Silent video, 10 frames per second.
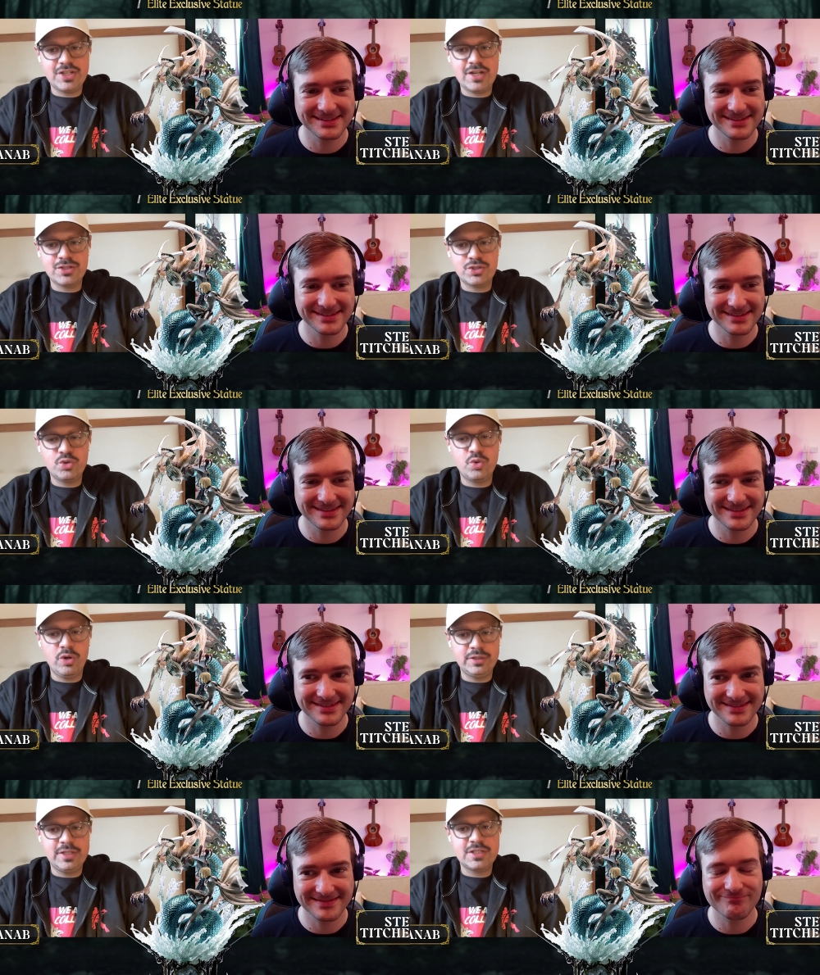Speaker 1: a chance
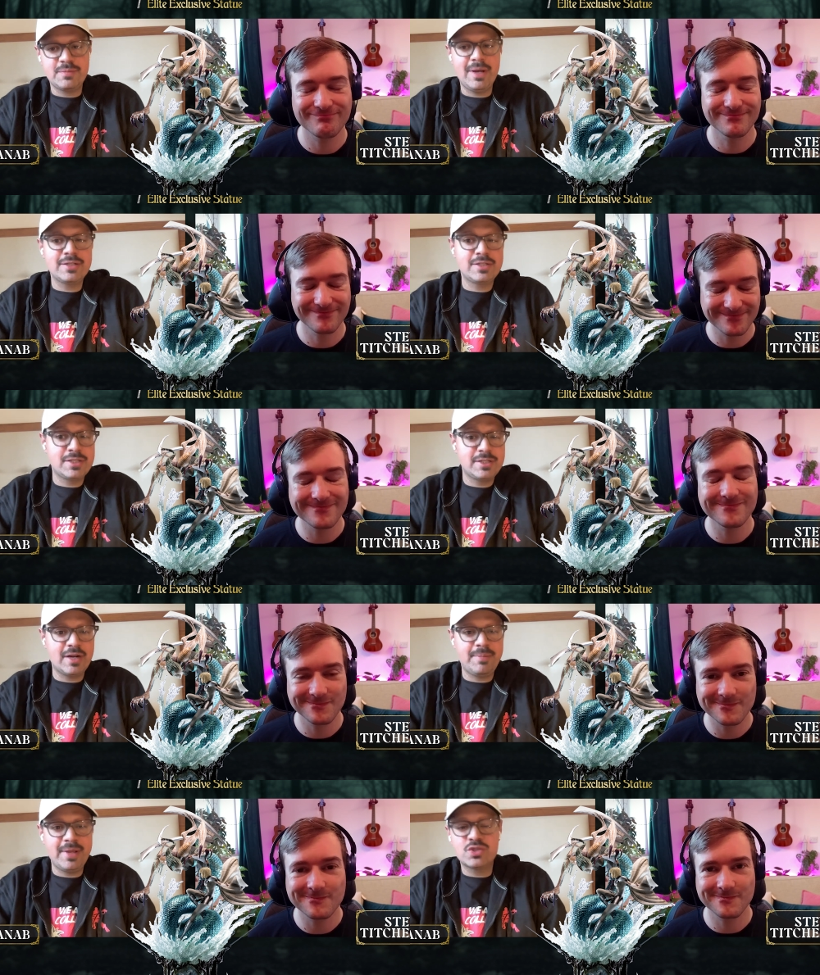to own this
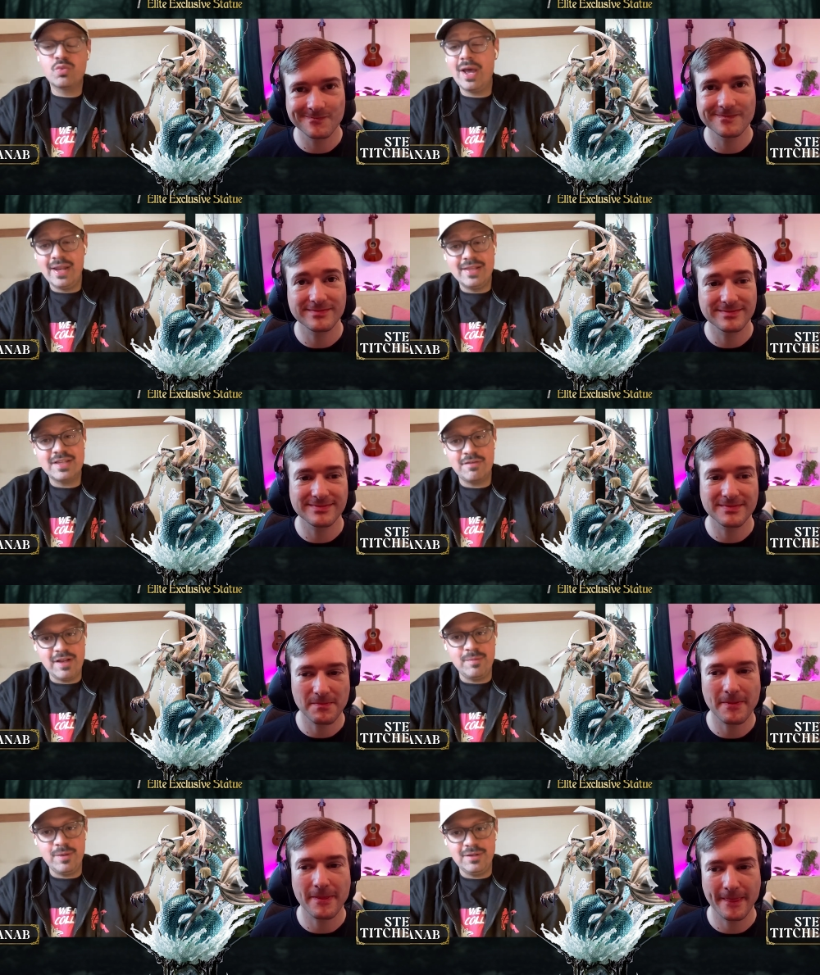masterpiece while it's
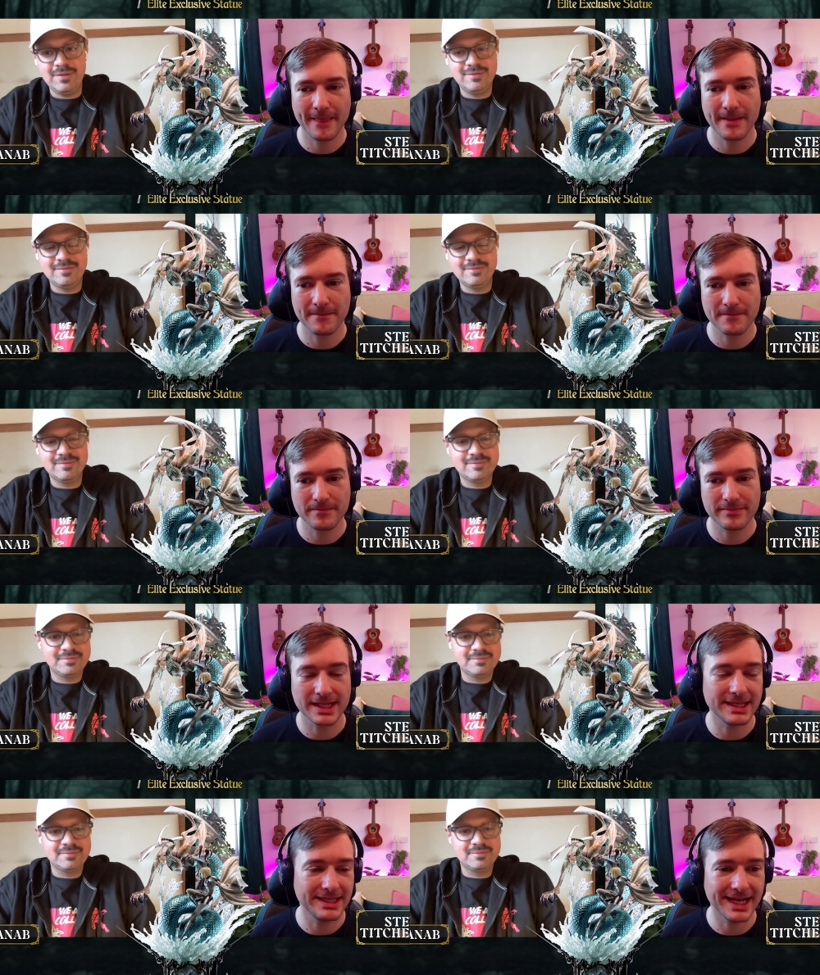available.
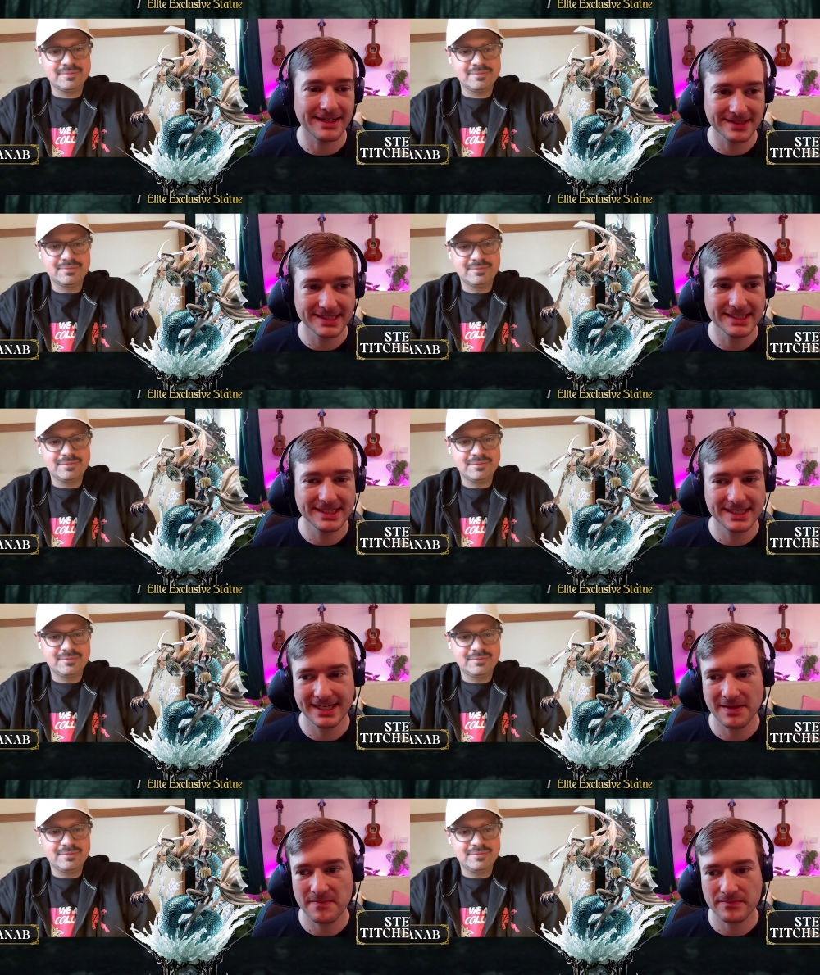Yeah,
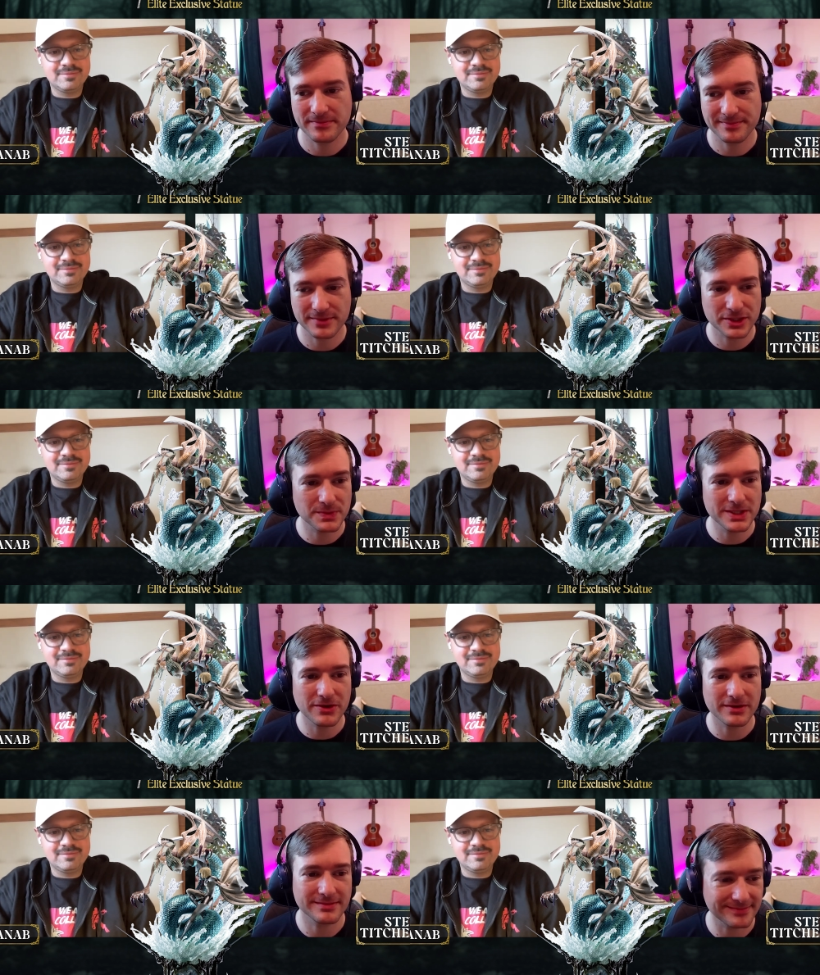
Speaker 2: Um because we're
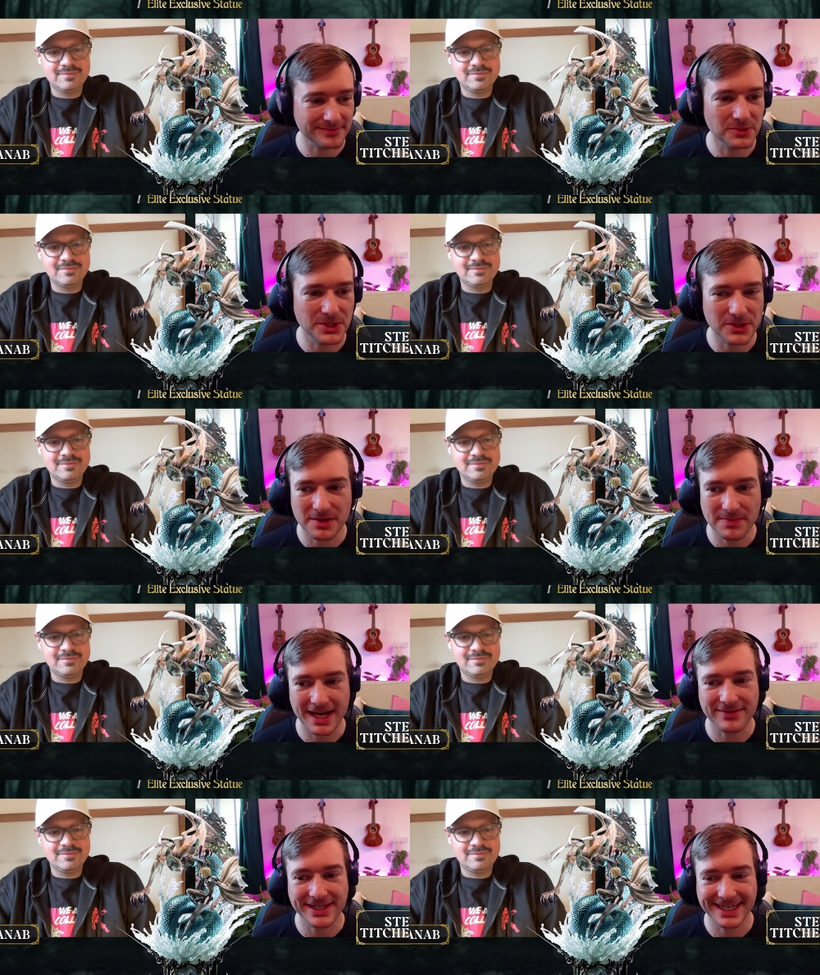not we're not going to be
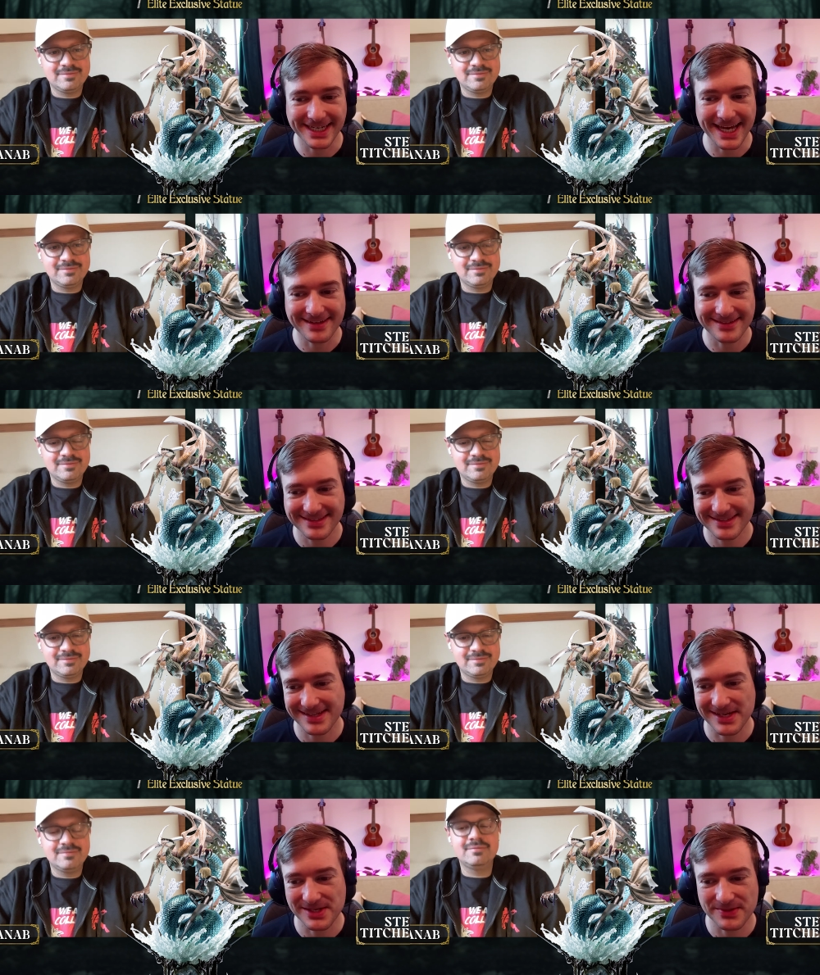having it again.
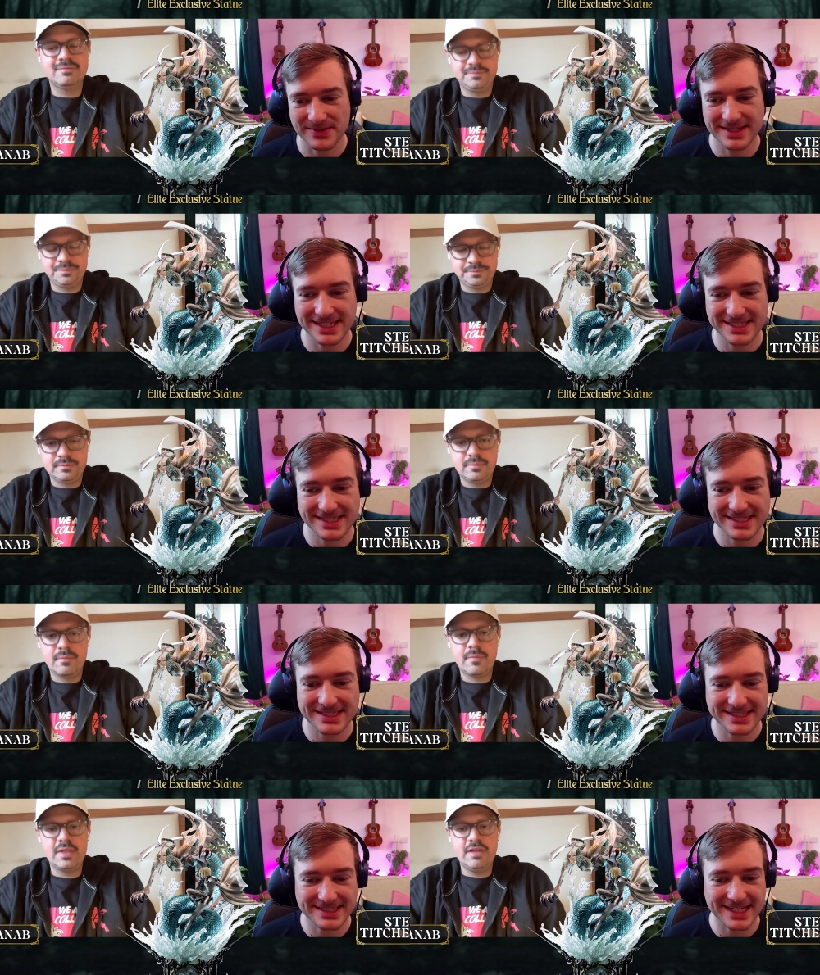So this is
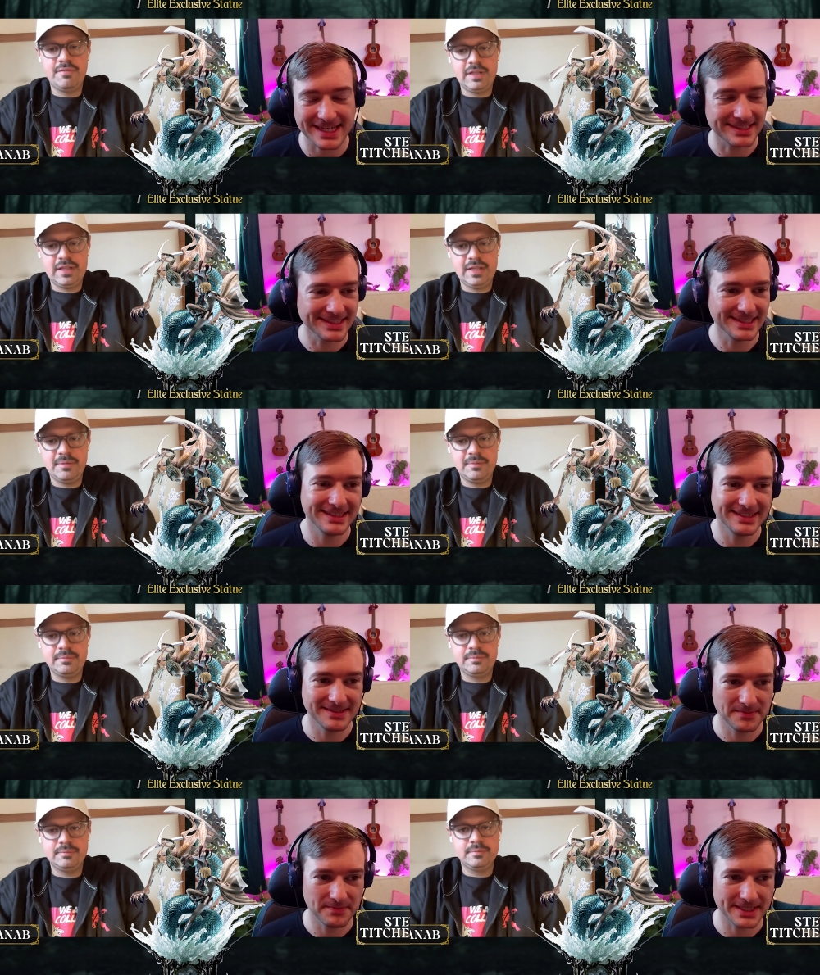this is it Definitely.
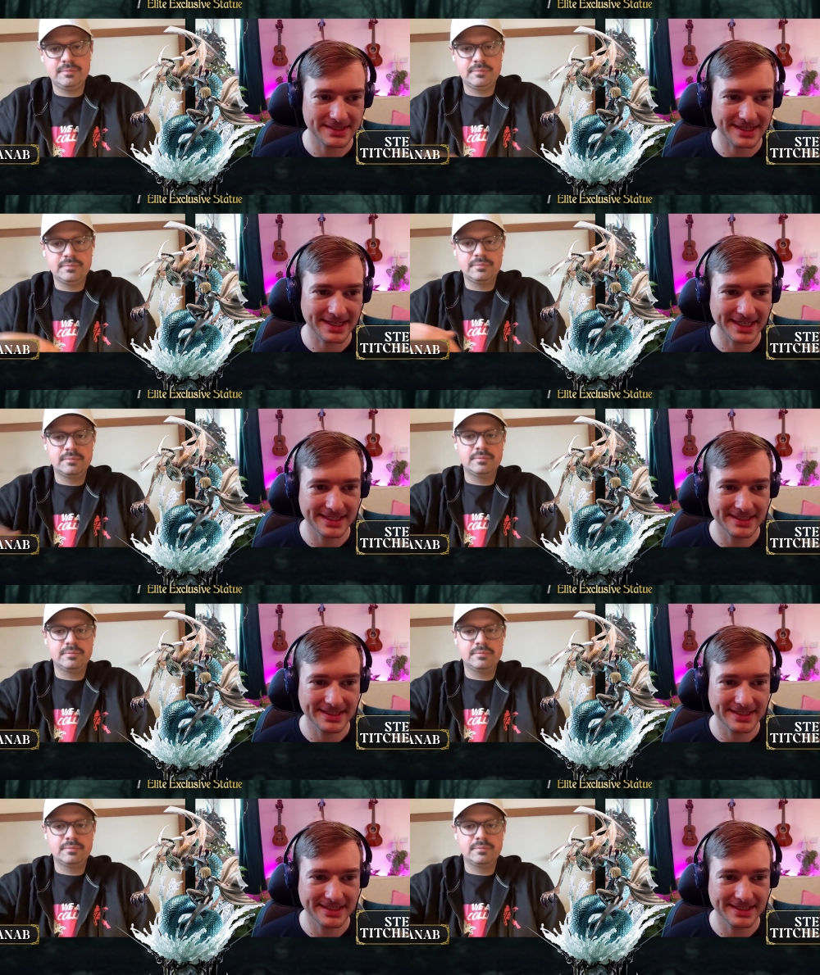basically.